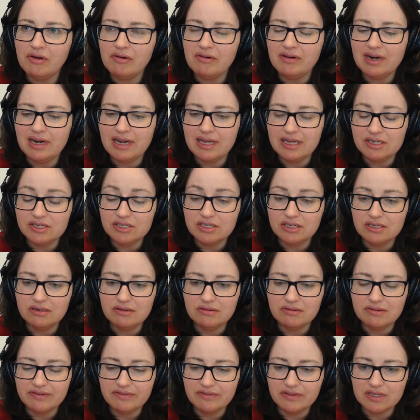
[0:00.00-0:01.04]
correlation
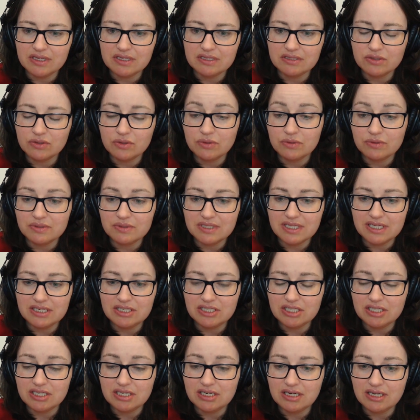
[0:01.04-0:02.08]
or if there's
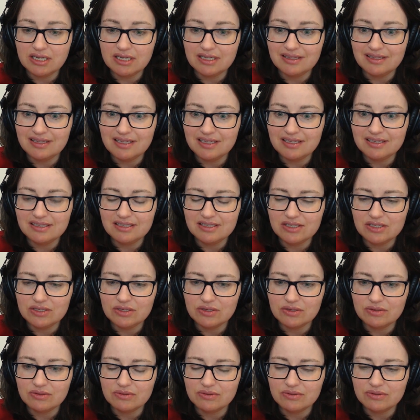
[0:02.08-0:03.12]
causation in this
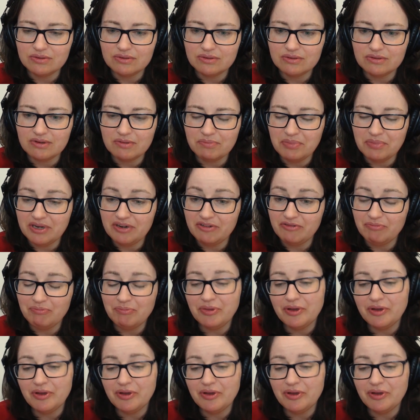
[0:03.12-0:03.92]
or a bit of